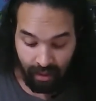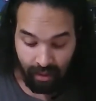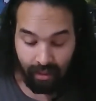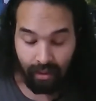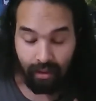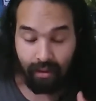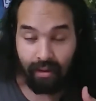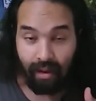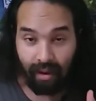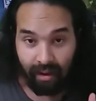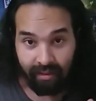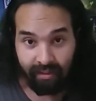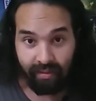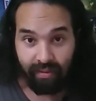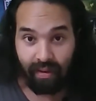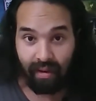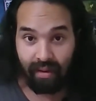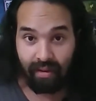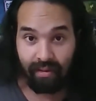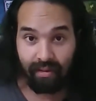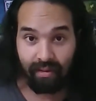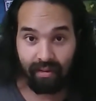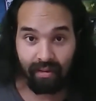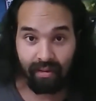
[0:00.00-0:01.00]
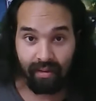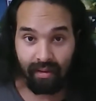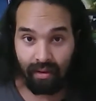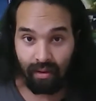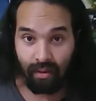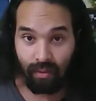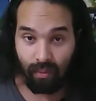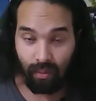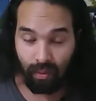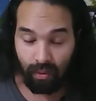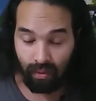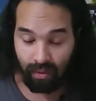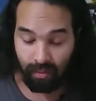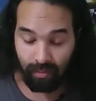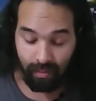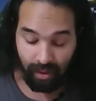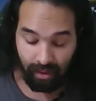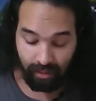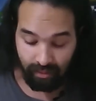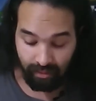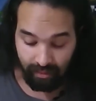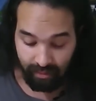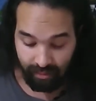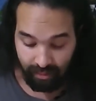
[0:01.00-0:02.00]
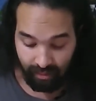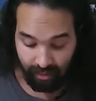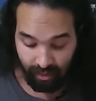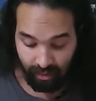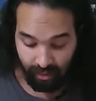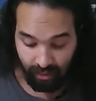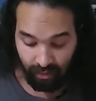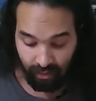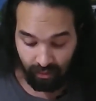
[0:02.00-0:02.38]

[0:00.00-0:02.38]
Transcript: the next phase will commence.